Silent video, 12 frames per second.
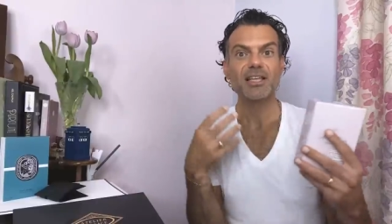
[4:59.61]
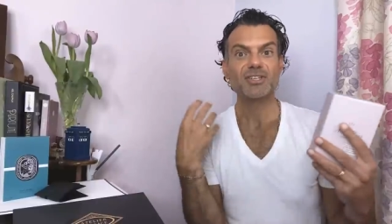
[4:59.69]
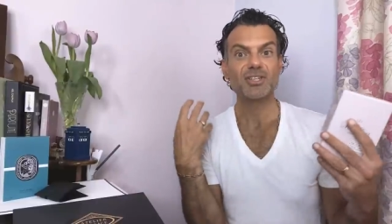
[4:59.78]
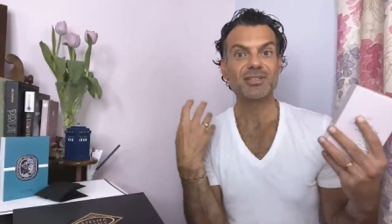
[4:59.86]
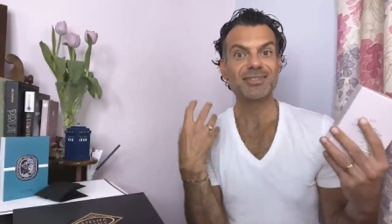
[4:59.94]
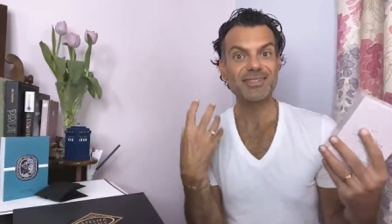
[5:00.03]

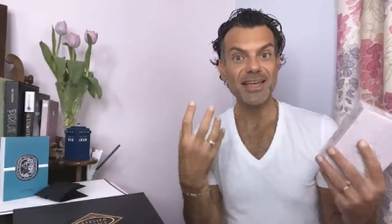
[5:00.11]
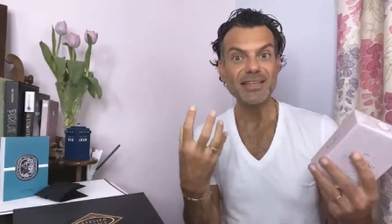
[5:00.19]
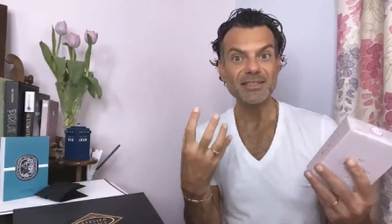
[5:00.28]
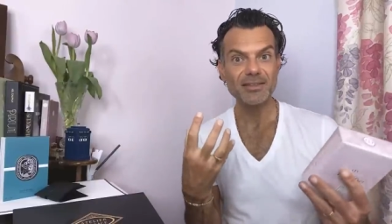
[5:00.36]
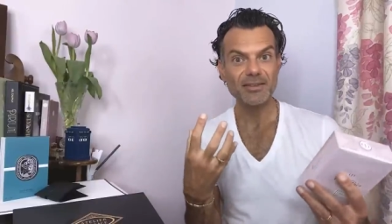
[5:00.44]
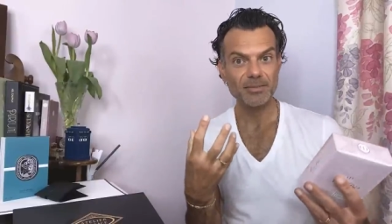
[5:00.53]
just
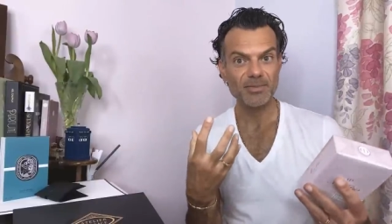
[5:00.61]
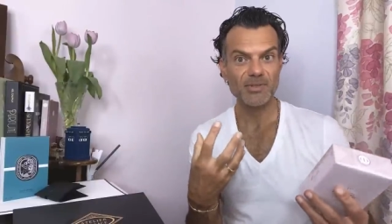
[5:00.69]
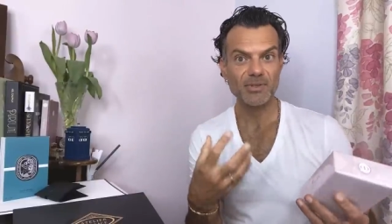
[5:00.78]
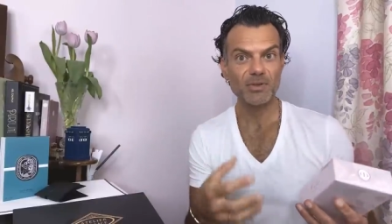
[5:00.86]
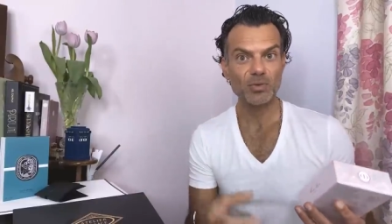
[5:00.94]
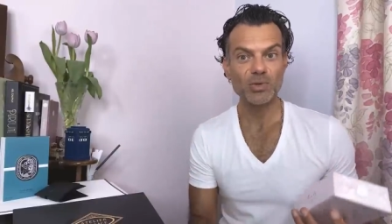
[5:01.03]
date them so
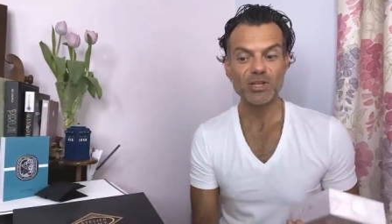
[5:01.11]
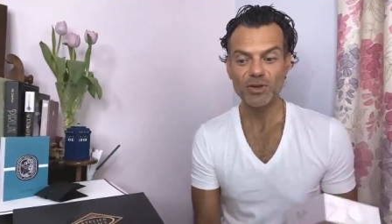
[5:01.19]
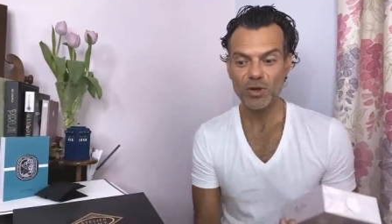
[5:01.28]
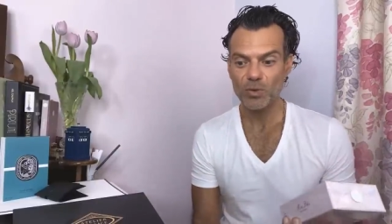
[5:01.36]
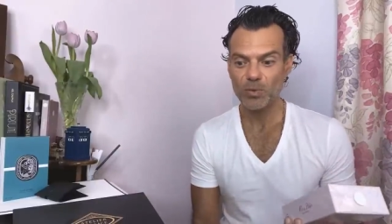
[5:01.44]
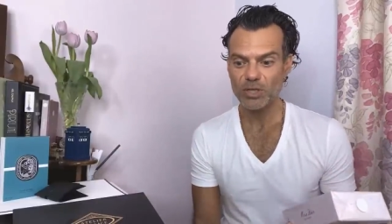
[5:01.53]
that we
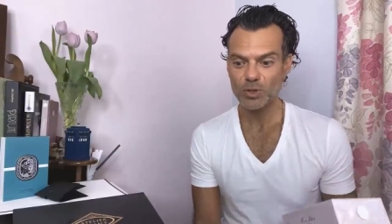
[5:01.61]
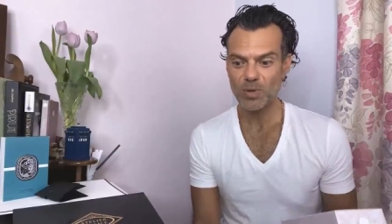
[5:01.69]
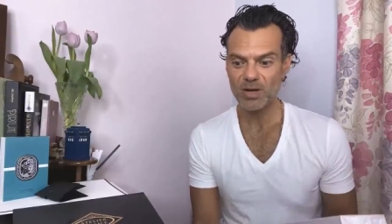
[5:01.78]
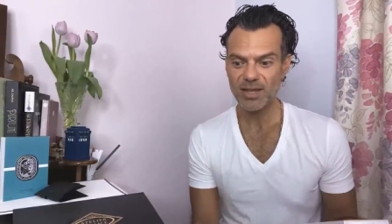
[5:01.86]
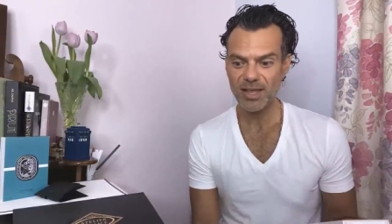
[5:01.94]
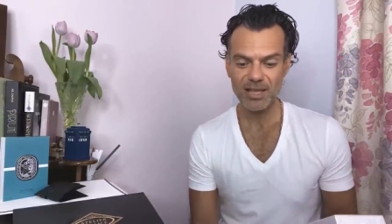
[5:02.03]
know which
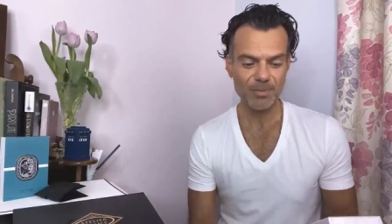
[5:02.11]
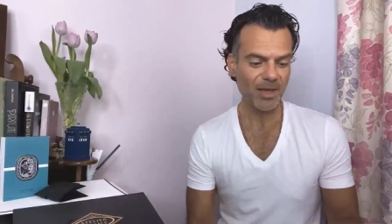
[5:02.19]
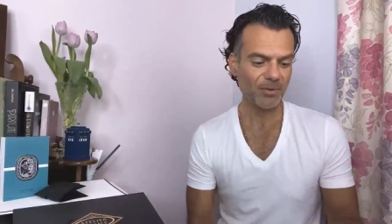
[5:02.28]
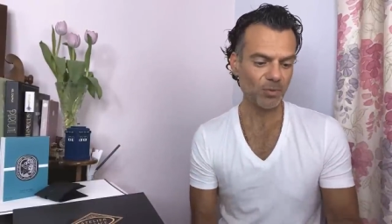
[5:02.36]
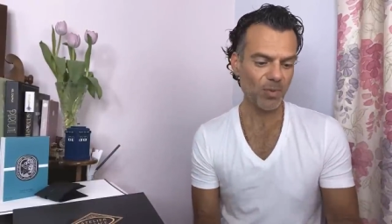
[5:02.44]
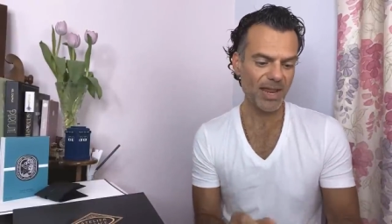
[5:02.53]
one came
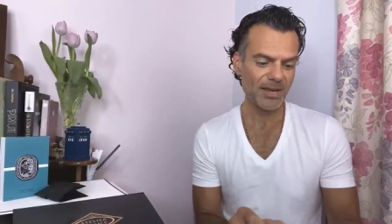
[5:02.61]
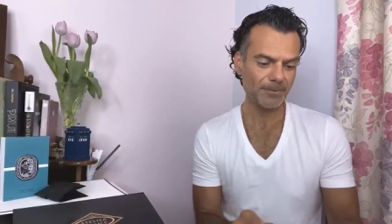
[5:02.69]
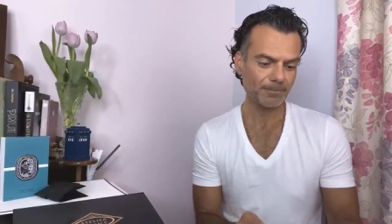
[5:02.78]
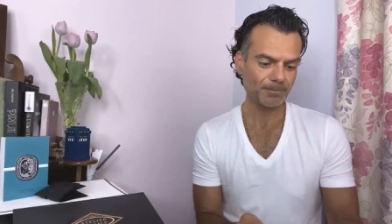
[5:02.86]
out when.